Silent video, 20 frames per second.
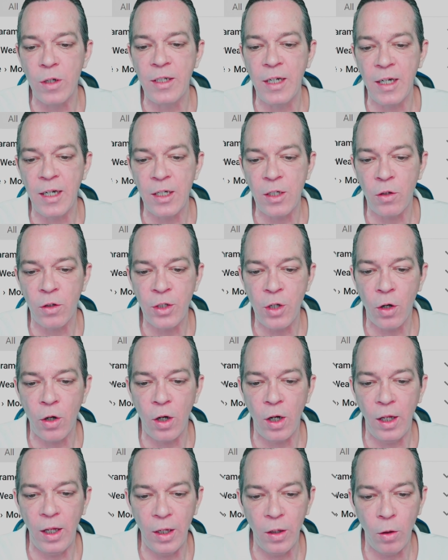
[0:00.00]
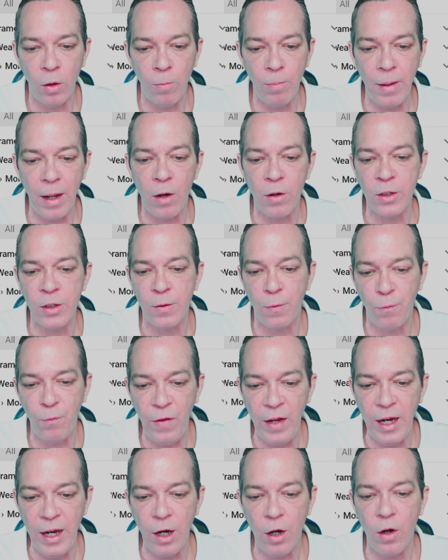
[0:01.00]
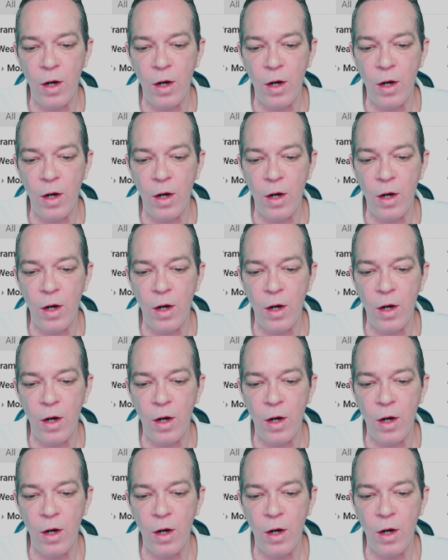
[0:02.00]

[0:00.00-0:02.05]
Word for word: then it's going to turn a little better severe